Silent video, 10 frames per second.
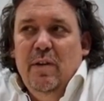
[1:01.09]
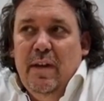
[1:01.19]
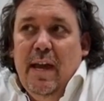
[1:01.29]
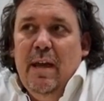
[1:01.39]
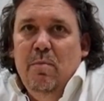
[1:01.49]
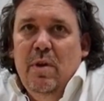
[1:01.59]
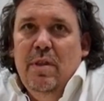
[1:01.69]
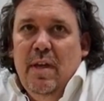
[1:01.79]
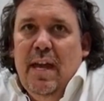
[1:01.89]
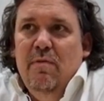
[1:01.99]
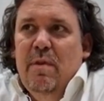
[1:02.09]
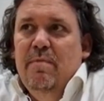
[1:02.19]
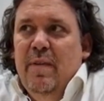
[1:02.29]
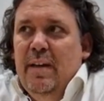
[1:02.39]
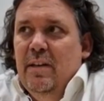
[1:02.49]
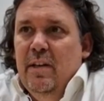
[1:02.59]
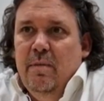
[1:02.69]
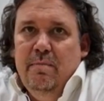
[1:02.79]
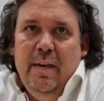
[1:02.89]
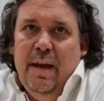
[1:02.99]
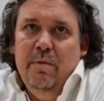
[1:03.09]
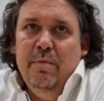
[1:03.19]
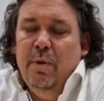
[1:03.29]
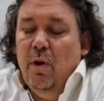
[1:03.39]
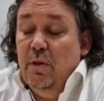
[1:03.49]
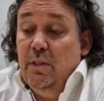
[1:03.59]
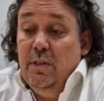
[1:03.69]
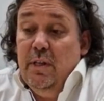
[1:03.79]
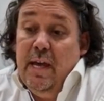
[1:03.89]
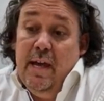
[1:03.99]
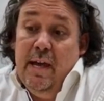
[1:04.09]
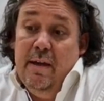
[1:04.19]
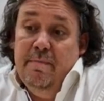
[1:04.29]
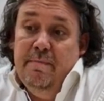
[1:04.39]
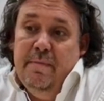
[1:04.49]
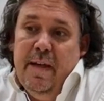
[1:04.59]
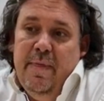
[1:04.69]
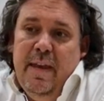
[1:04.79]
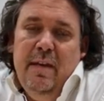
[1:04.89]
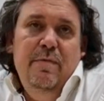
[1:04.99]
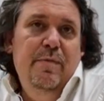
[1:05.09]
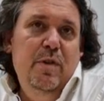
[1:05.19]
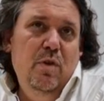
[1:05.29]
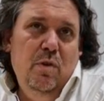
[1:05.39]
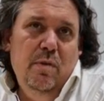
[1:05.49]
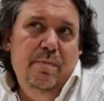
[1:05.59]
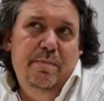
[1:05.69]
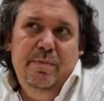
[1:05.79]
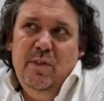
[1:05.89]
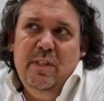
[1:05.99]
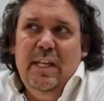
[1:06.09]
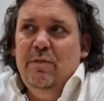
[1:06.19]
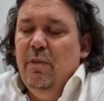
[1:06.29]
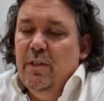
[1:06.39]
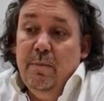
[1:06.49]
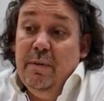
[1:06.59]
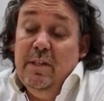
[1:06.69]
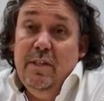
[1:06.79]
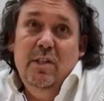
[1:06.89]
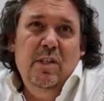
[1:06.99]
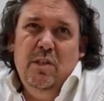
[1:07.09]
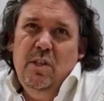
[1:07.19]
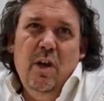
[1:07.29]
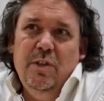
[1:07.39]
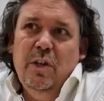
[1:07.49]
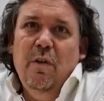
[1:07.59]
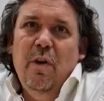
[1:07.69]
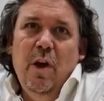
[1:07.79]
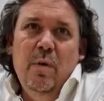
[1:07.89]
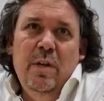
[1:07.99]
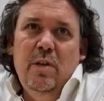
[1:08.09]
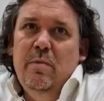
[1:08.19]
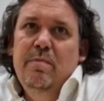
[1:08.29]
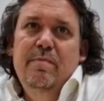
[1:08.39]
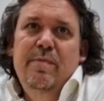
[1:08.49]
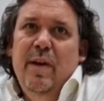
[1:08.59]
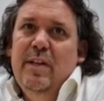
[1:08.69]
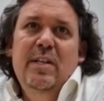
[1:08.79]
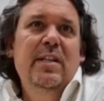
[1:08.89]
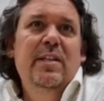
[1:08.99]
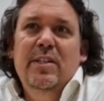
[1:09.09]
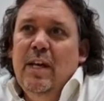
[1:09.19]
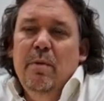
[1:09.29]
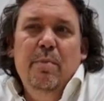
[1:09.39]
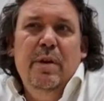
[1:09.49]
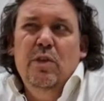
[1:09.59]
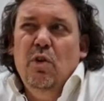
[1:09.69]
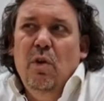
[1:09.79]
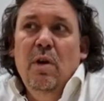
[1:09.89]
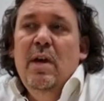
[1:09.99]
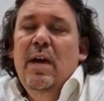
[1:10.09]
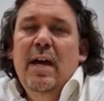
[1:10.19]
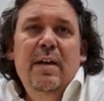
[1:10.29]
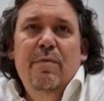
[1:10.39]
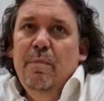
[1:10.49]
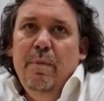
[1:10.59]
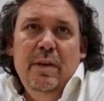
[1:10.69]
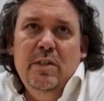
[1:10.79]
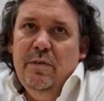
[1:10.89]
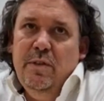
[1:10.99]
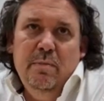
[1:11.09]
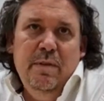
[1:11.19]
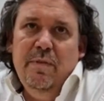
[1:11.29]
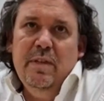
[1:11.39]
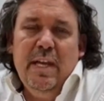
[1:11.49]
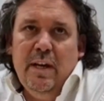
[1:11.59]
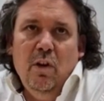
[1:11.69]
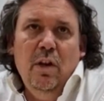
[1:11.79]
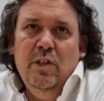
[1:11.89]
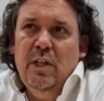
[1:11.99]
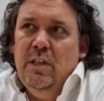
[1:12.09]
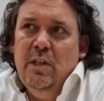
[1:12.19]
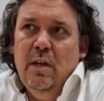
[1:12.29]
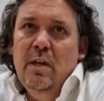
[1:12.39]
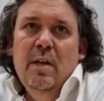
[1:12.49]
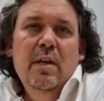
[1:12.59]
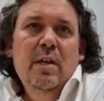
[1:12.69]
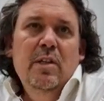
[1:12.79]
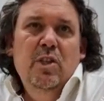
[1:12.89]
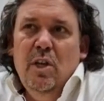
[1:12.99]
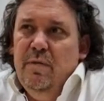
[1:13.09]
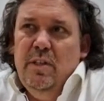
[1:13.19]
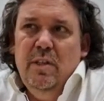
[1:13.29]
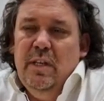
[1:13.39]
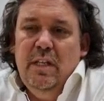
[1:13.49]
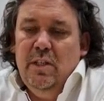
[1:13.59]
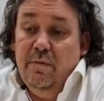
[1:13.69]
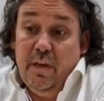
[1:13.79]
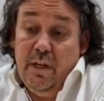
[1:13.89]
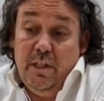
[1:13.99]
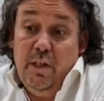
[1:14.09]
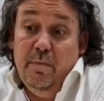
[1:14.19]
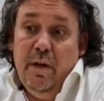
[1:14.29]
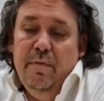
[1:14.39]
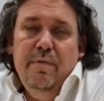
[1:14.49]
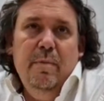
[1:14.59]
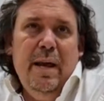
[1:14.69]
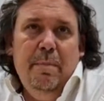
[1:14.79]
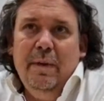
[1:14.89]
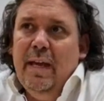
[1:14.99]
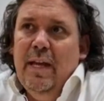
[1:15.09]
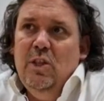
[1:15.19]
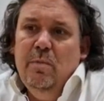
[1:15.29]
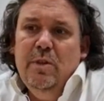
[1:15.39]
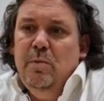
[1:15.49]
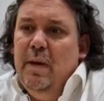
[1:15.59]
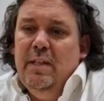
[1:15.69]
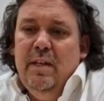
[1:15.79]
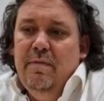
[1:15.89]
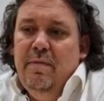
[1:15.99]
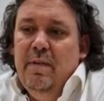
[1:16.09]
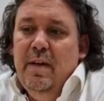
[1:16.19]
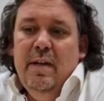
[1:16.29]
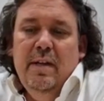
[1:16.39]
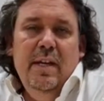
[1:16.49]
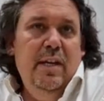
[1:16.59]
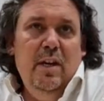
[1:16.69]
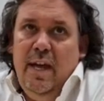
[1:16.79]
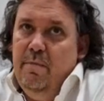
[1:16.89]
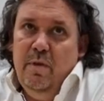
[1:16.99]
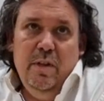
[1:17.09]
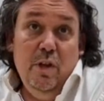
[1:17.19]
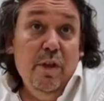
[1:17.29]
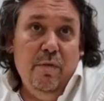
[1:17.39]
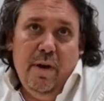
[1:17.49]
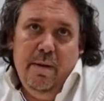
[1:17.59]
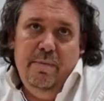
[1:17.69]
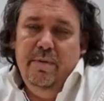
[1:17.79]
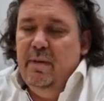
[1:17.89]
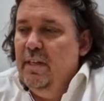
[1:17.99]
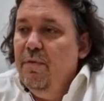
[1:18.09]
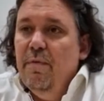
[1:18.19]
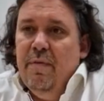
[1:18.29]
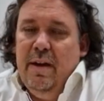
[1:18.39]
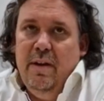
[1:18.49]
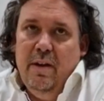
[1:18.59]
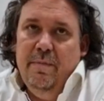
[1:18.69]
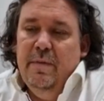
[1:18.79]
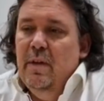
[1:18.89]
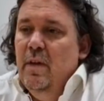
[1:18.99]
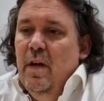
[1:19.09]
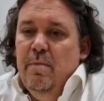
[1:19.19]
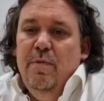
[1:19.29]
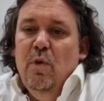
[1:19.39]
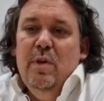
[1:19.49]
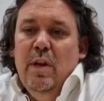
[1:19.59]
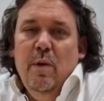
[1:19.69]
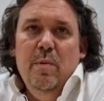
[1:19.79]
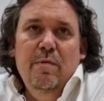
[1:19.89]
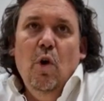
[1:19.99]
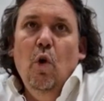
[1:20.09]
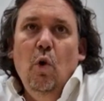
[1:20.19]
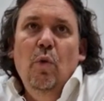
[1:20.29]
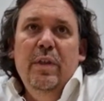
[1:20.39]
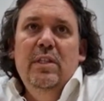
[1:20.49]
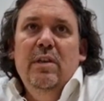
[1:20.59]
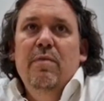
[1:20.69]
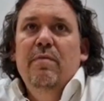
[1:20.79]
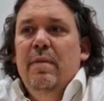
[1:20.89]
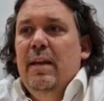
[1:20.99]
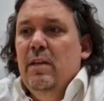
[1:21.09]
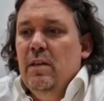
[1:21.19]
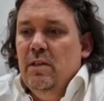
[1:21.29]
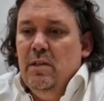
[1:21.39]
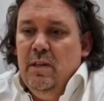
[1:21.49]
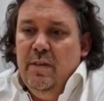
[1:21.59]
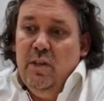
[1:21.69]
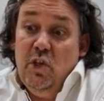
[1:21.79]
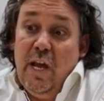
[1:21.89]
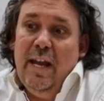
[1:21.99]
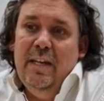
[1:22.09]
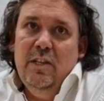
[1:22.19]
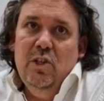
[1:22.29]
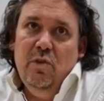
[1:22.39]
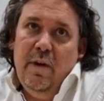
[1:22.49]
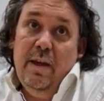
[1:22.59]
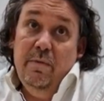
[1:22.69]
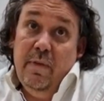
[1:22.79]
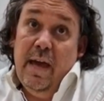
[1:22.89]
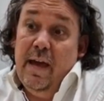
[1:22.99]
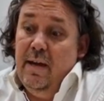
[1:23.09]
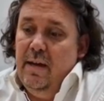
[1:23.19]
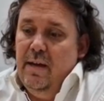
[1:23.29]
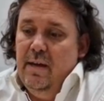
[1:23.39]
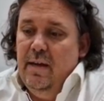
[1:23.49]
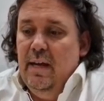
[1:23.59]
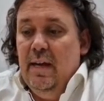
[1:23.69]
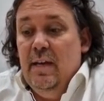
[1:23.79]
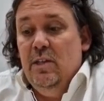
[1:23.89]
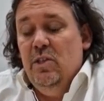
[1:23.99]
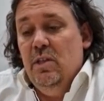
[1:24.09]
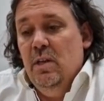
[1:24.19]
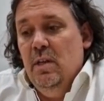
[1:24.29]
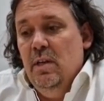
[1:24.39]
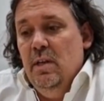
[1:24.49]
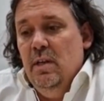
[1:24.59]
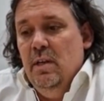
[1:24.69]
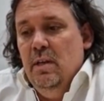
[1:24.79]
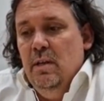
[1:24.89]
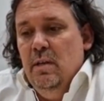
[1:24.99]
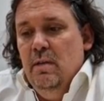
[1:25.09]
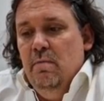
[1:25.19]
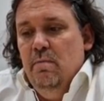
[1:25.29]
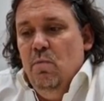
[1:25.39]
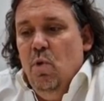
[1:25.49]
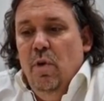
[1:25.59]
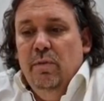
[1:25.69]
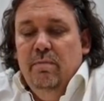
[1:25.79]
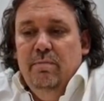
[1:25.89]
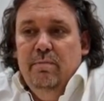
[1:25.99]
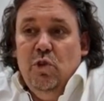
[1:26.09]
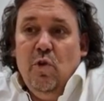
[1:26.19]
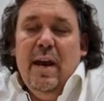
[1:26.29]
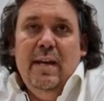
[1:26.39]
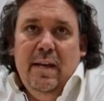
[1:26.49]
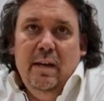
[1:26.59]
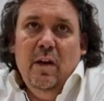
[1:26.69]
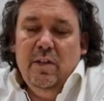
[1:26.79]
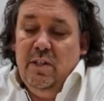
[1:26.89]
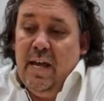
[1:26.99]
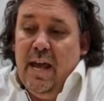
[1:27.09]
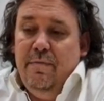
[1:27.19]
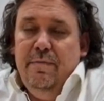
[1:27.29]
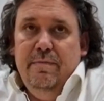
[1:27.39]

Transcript: It came with a RIP vendor out of the box. And then if you're successful as a business and you start to grow and you find you need a second printer or a different printer, some different technology to service the needs of a customer from an application perspective, it came with another RIP, a different vendor. And before you know it, we've got all these different vendors. And the challenge around that is, one, training our staff.